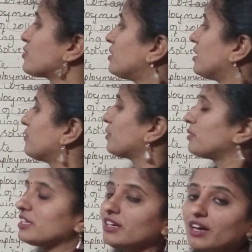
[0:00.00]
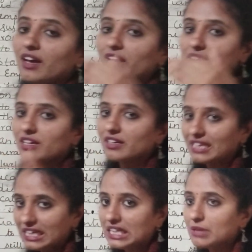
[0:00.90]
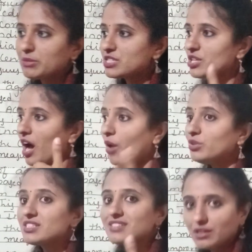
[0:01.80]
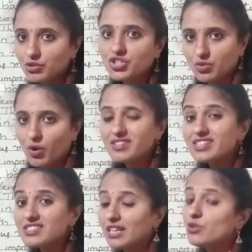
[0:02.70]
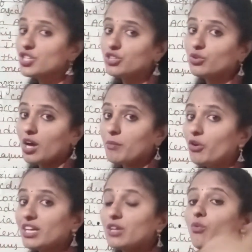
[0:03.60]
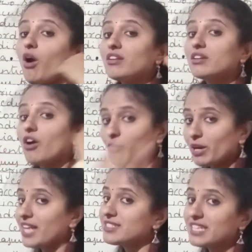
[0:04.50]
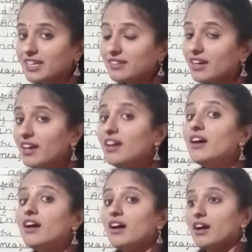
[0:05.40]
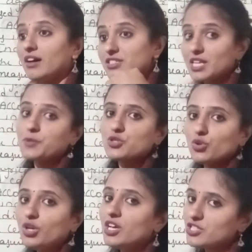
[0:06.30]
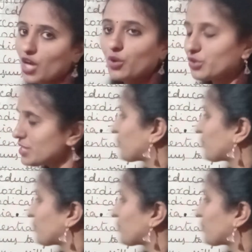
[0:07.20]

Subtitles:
to learn from here the means how the solution, what is the solution to come out and what government has taken the steps to solve this